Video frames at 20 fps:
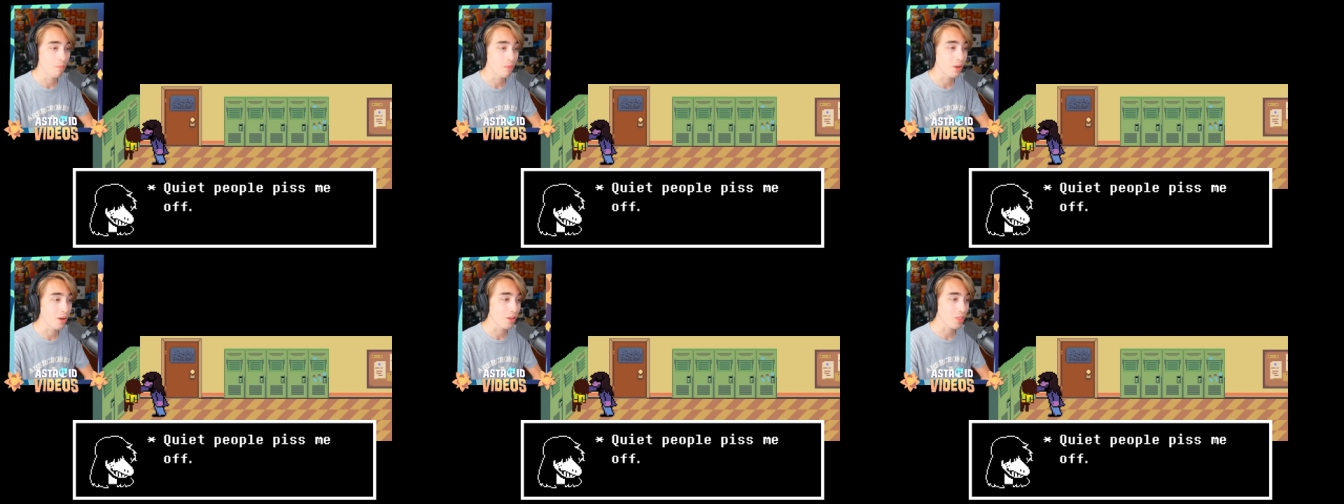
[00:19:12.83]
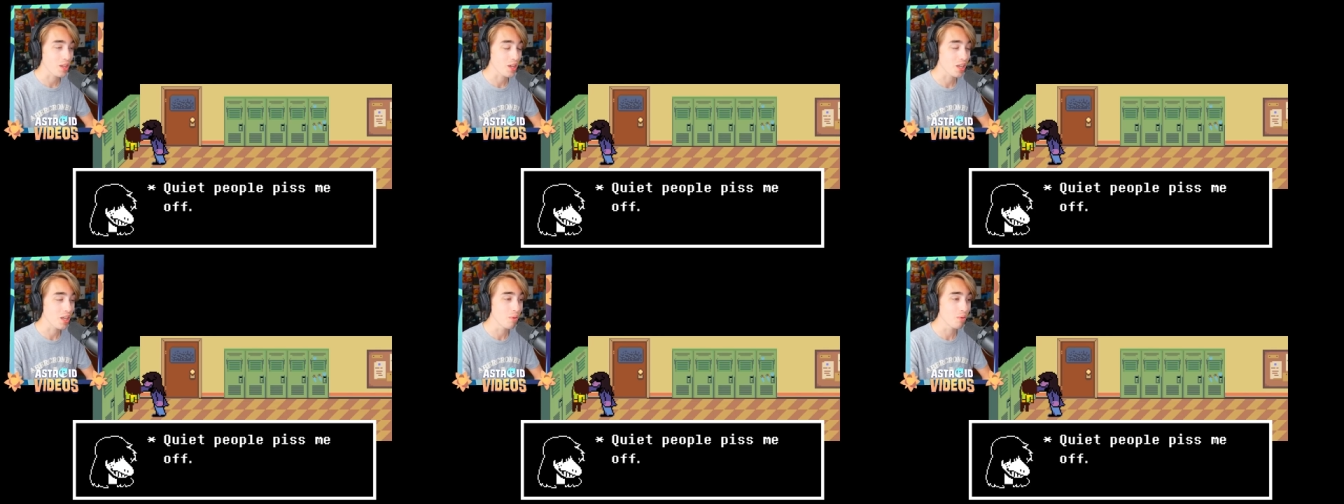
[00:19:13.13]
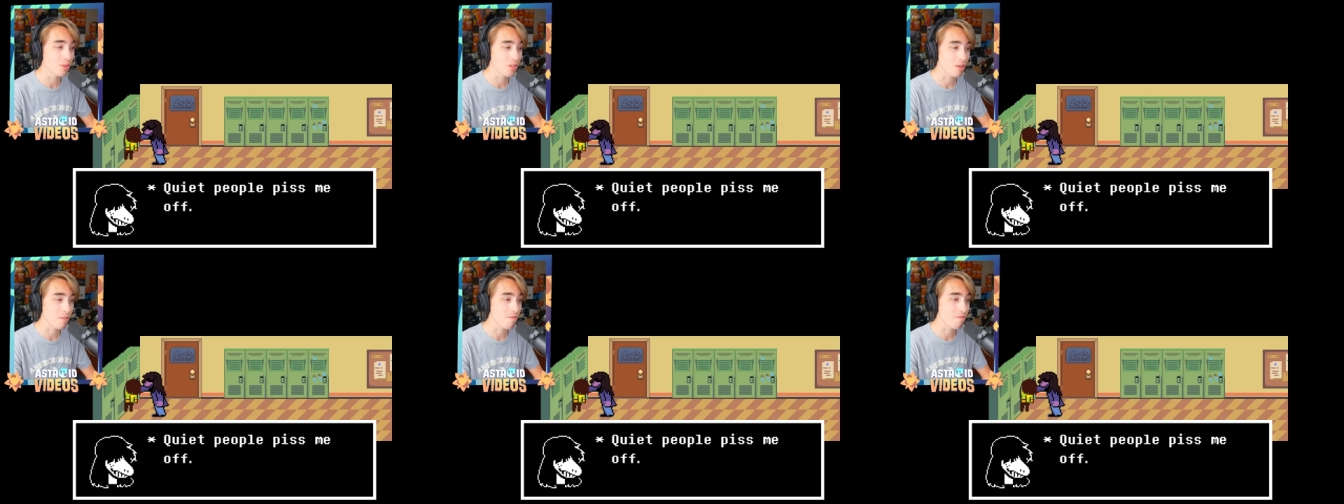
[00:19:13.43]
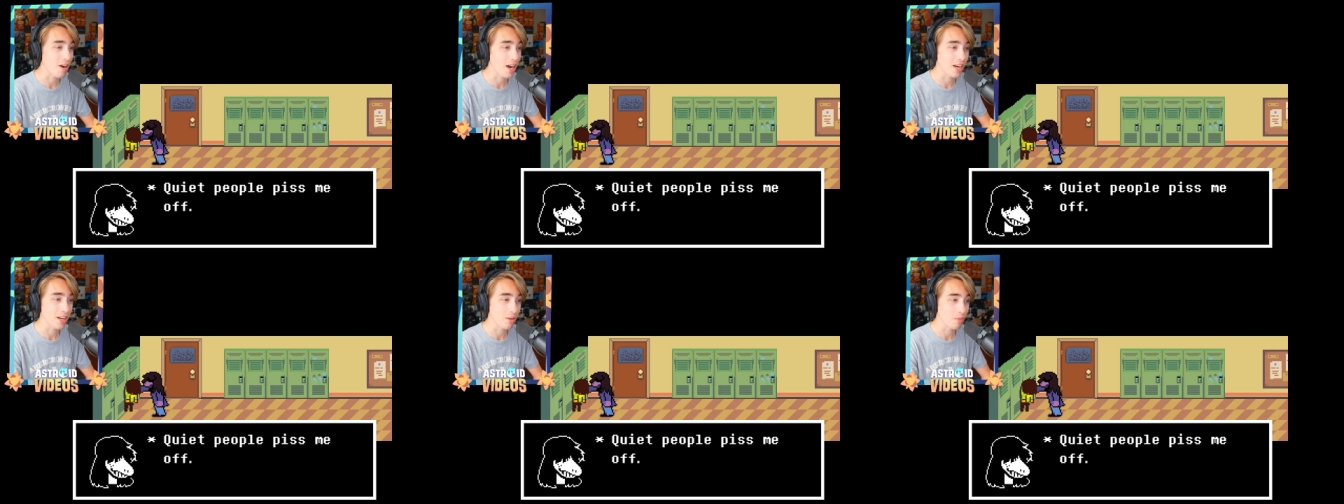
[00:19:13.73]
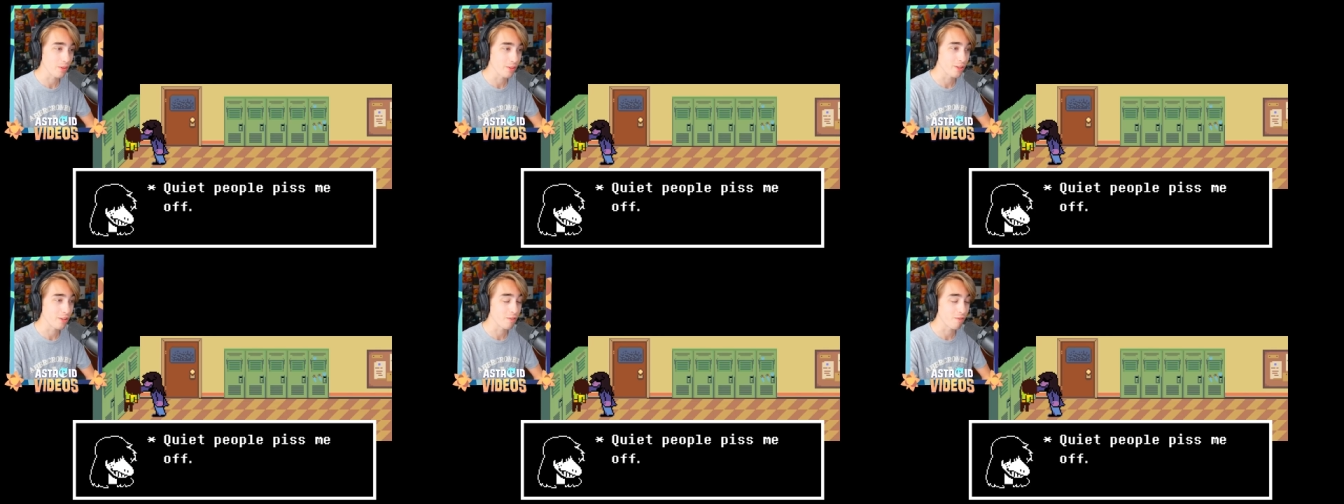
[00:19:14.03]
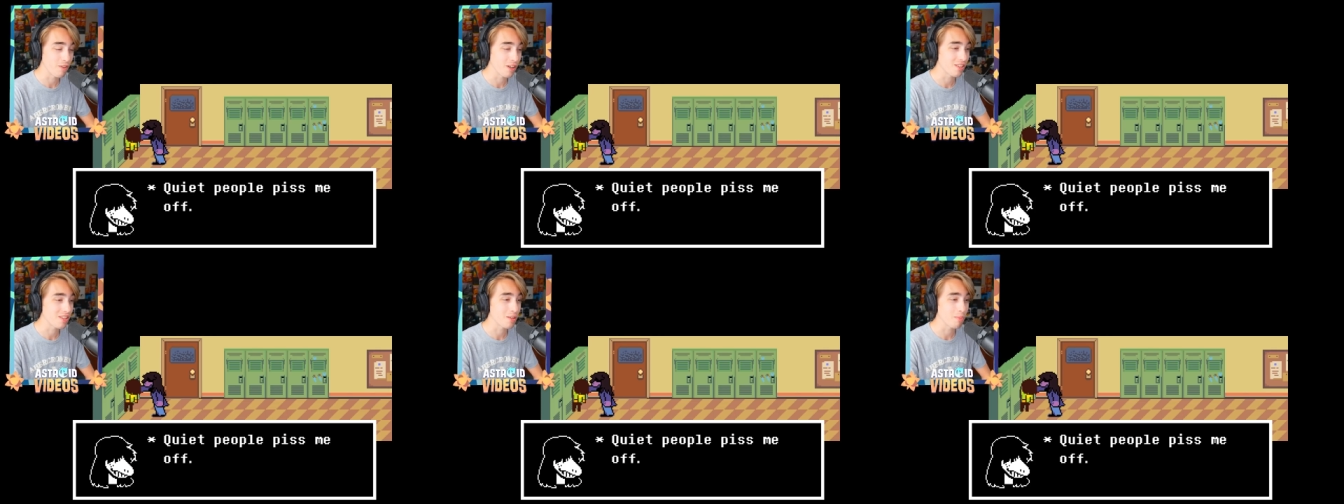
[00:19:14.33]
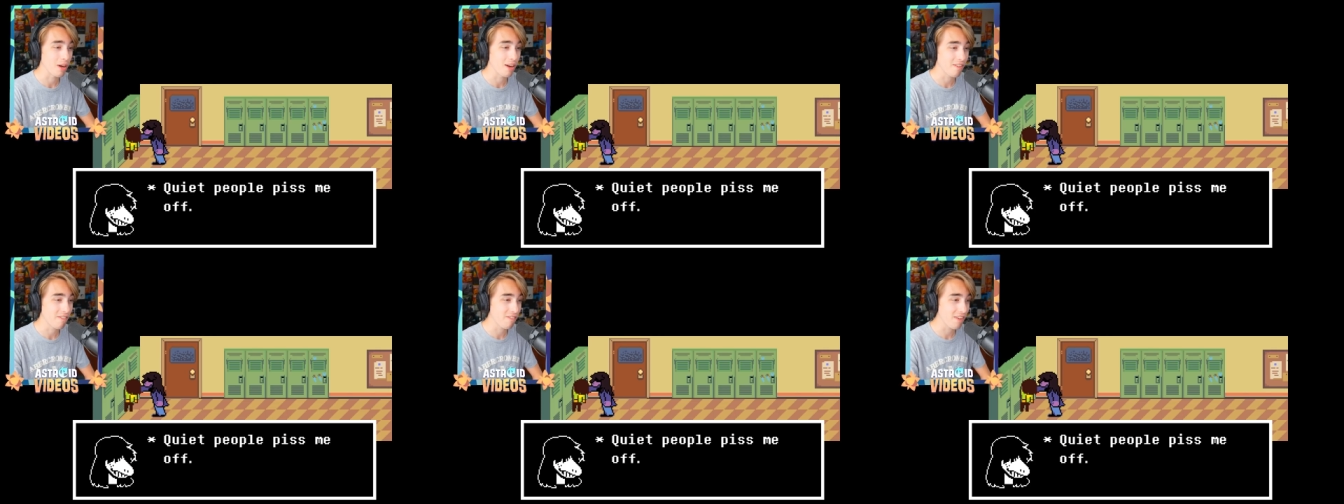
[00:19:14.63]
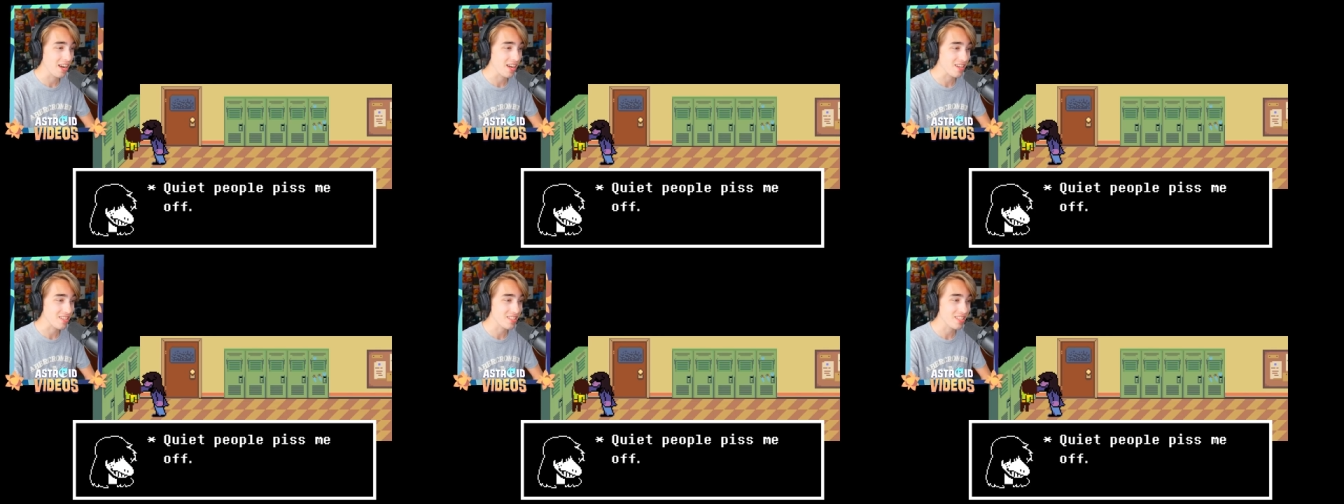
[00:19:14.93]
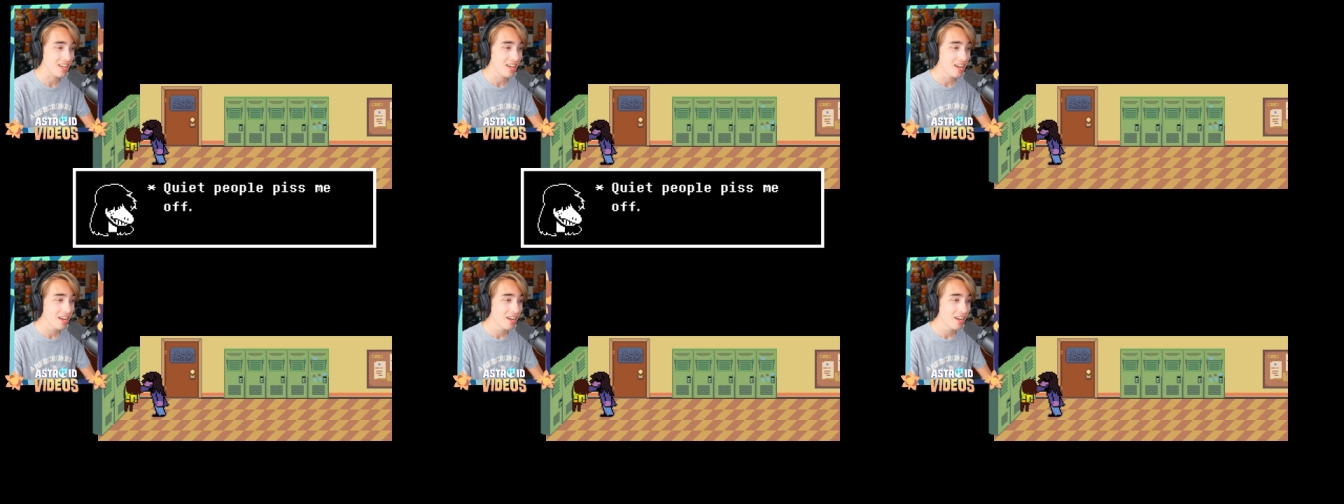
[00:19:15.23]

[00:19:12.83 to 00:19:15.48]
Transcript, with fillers: The only thing he was confiding was his fist to my face.